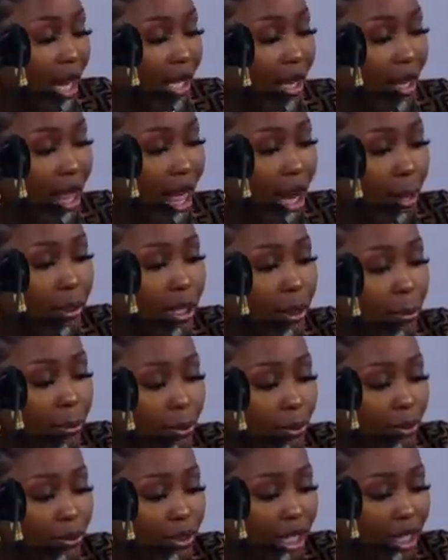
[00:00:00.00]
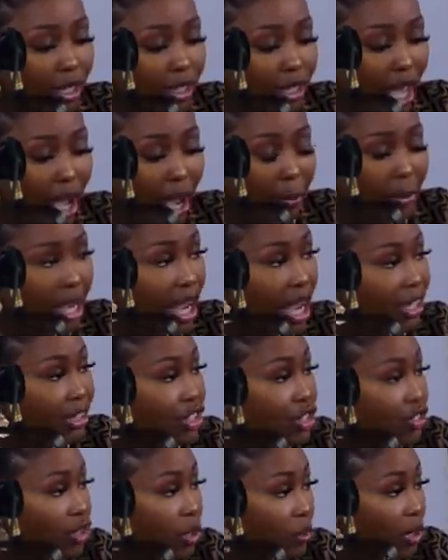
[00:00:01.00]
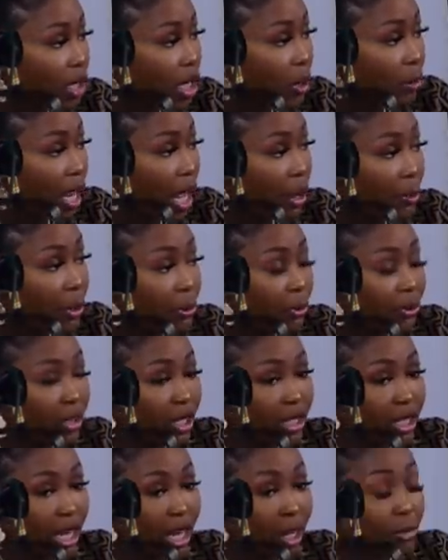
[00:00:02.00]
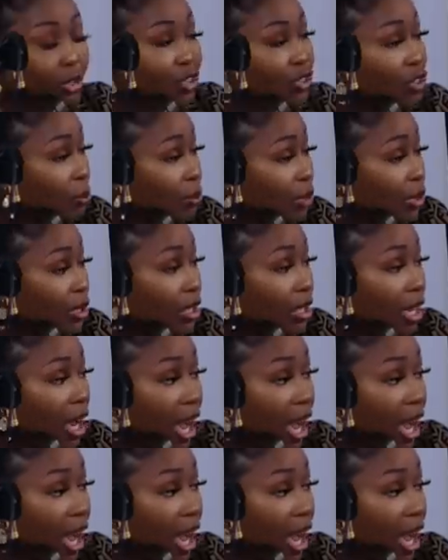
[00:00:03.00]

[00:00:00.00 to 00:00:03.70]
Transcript: Like a lot of people think that I'm at the strip club. A lot of people think that I'm a stripper.